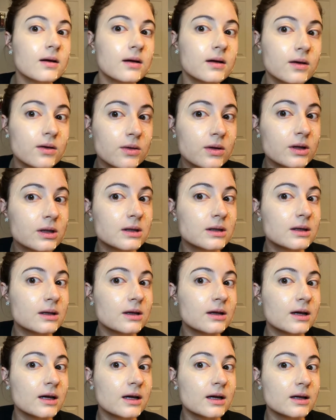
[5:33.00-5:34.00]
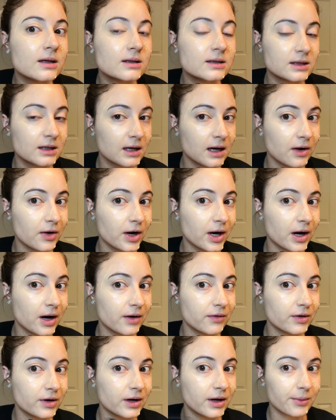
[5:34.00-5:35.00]
And you can see, like, see how it
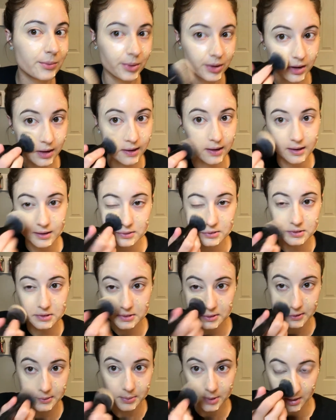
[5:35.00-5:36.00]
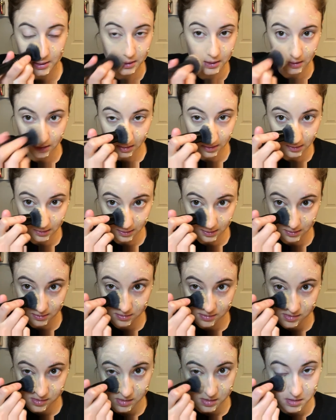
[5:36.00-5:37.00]
covered it, but yet it's still peeking through.
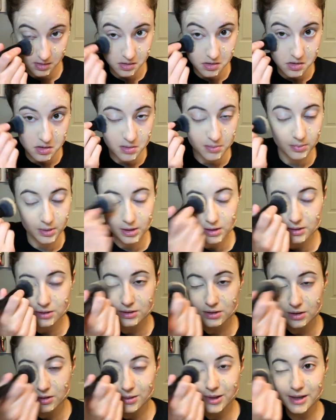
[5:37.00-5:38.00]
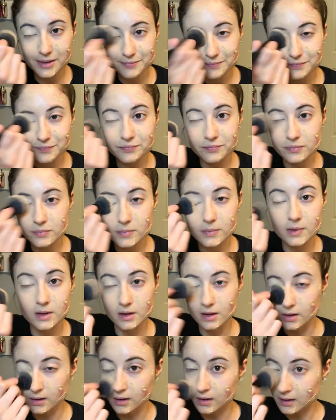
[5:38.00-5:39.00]
Because you know what?
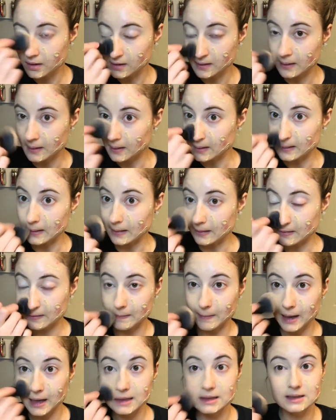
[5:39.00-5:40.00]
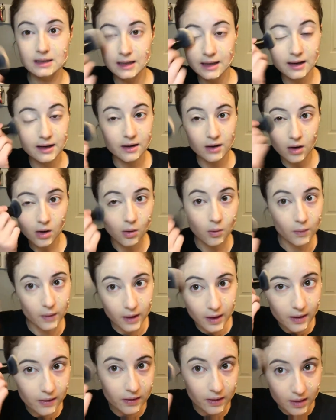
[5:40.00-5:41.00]
It's my skin, own
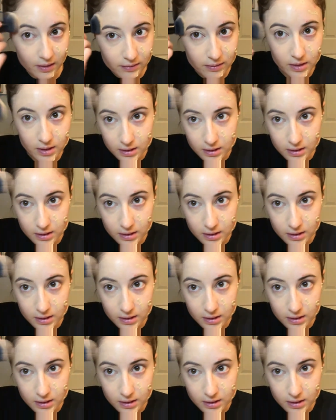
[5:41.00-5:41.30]
it, love